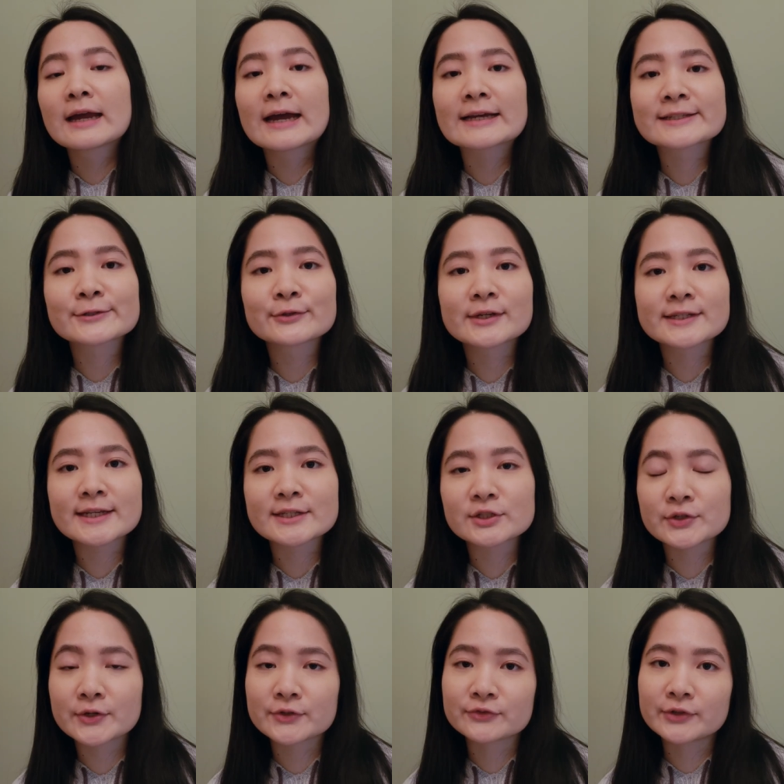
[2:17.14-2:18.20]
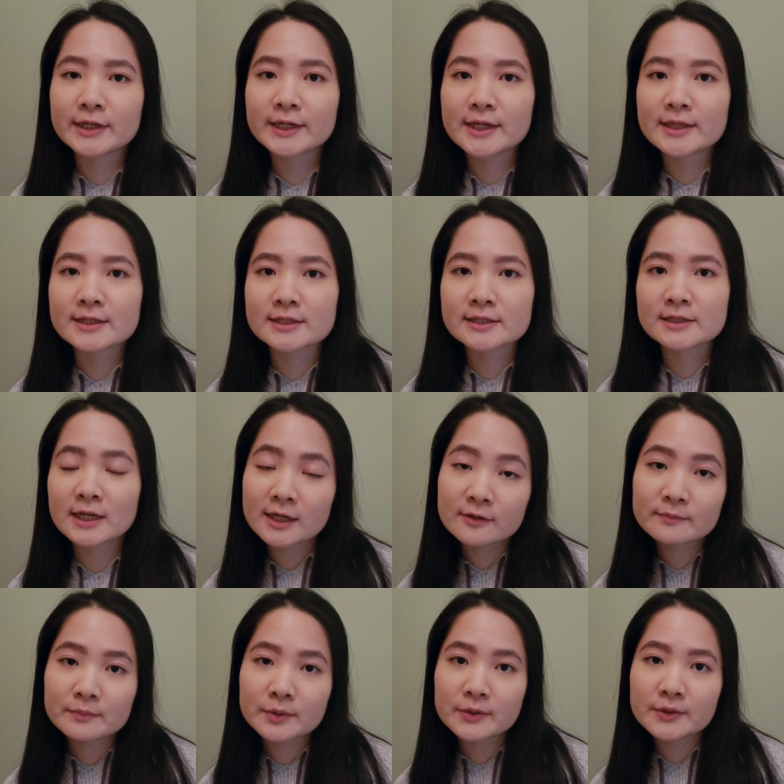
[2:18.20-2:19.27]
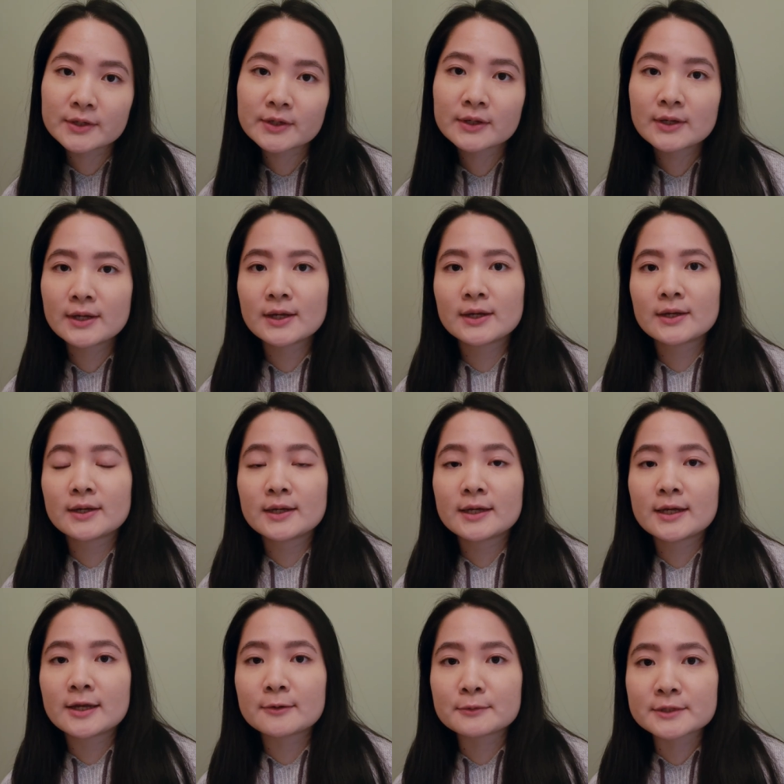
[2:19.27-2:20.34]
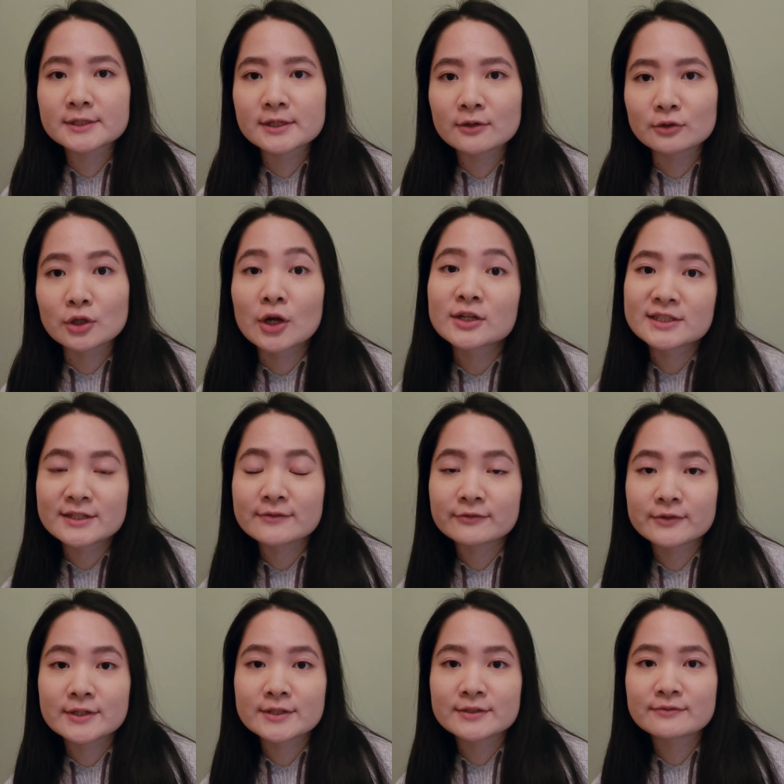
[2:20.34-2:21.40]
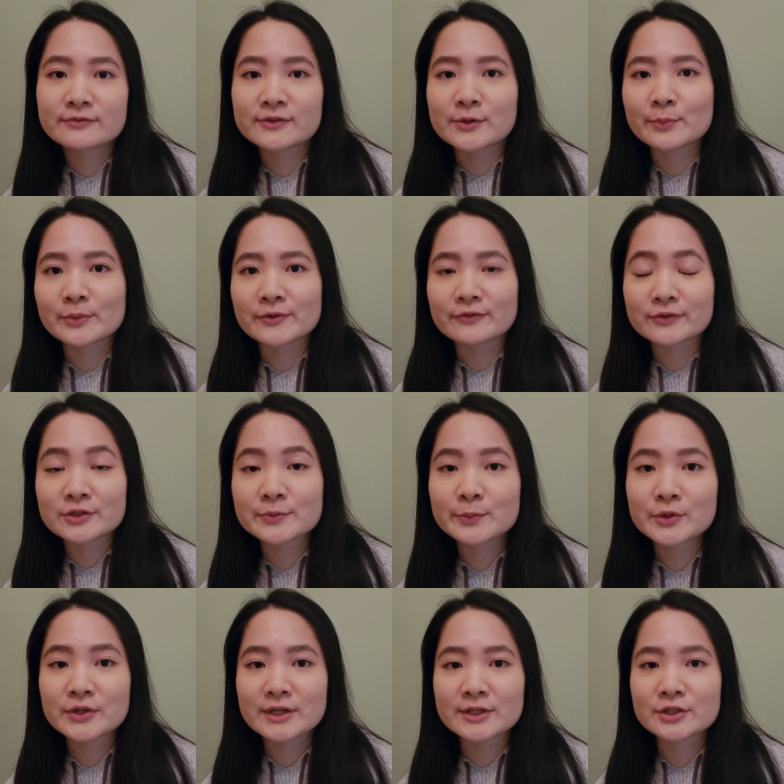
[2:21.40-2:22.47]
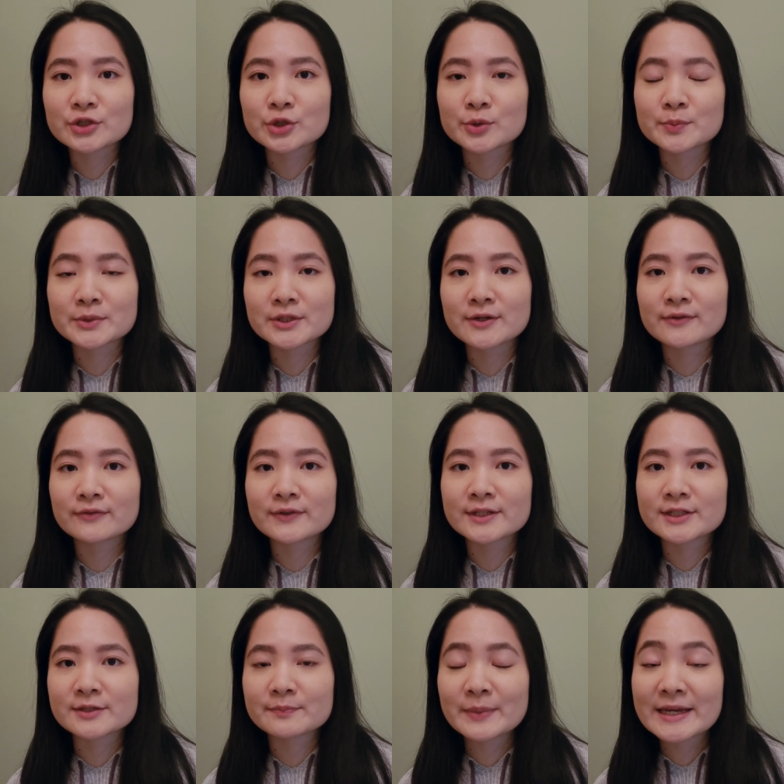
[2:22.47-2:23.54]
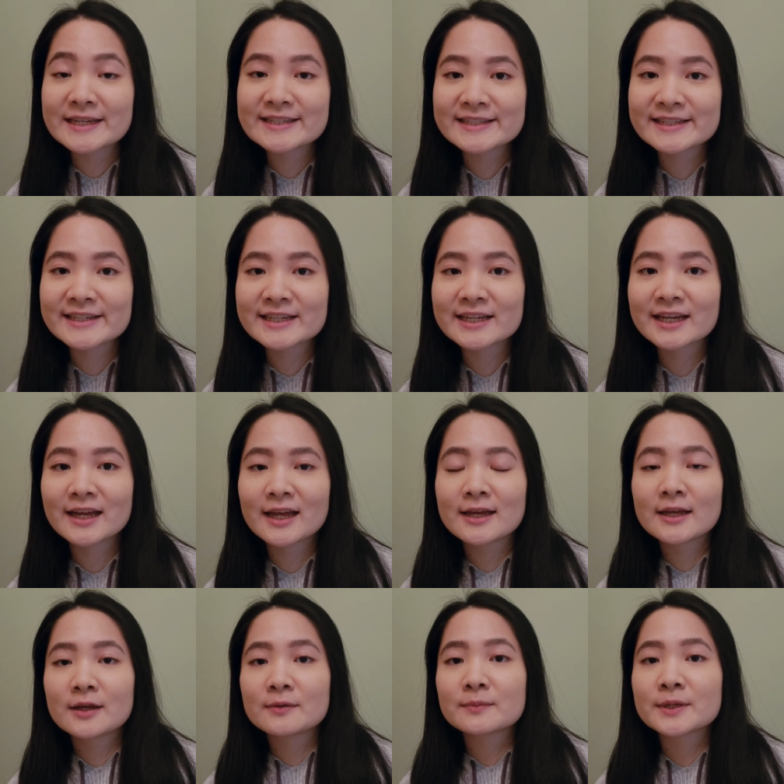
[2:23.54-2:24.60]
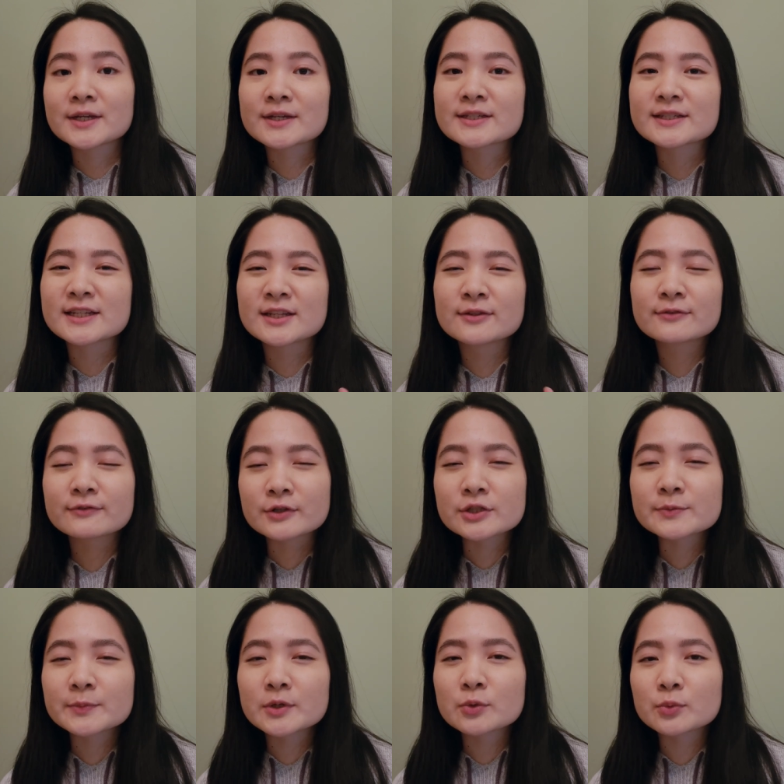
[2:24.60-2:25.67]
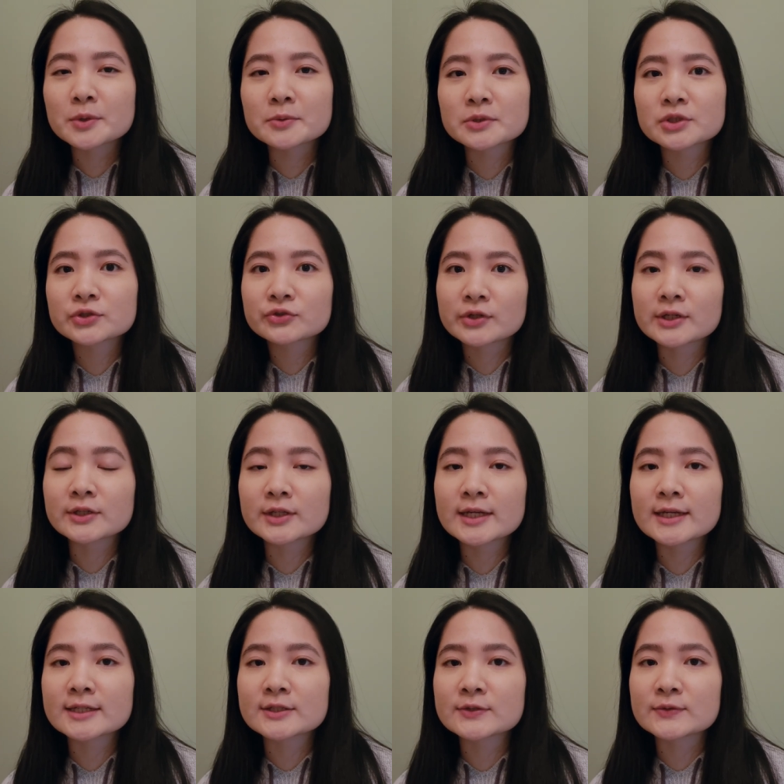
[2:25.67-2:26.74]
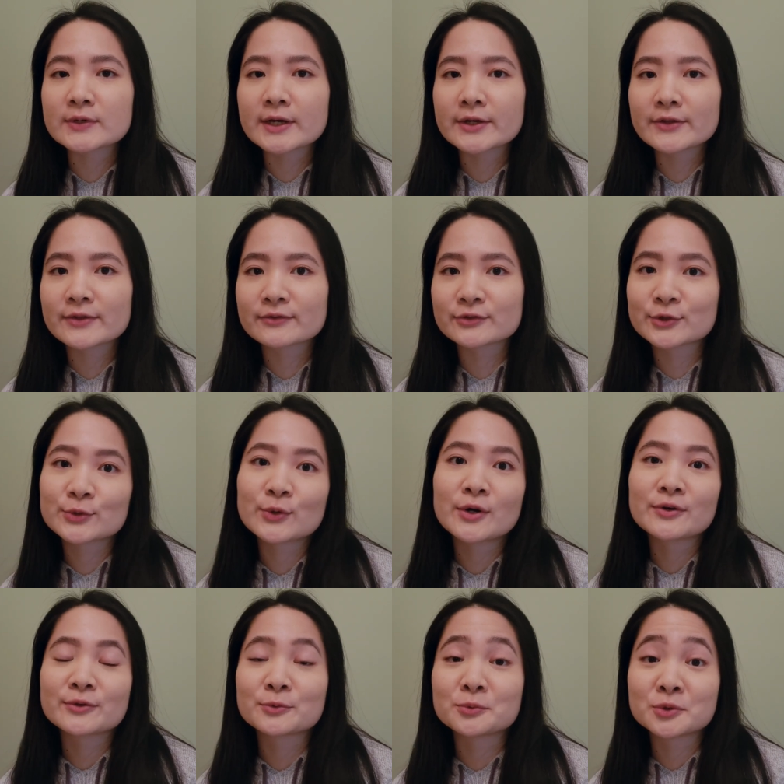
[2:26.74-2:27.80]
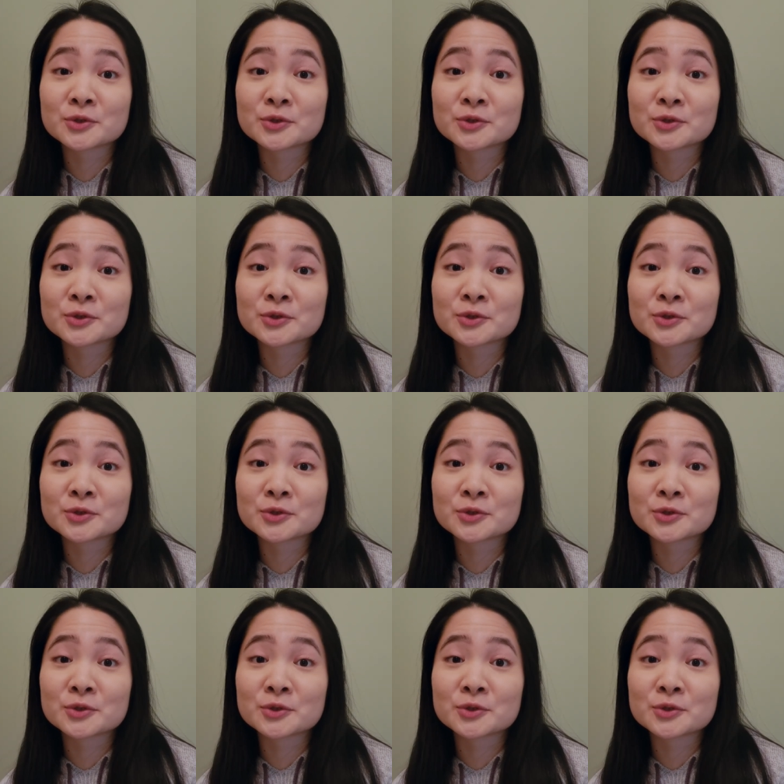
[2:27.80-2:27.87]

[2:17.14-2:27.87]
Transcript: As soon as I started reading the second book, it was a lot different from the first book in terms of its pacing because in the first book we were struggling to get through all the